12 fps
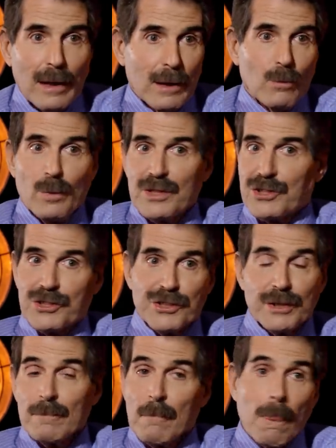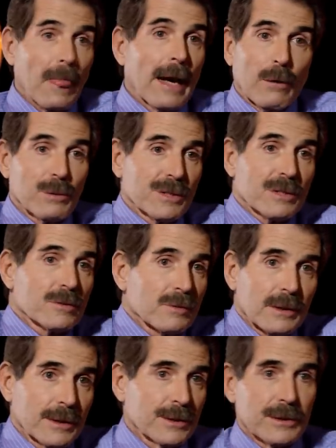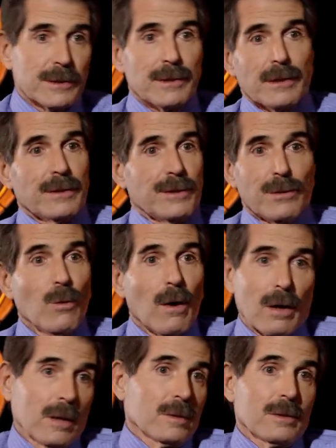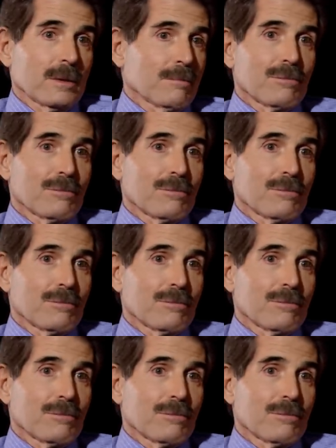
I wish I was as religious as you are because it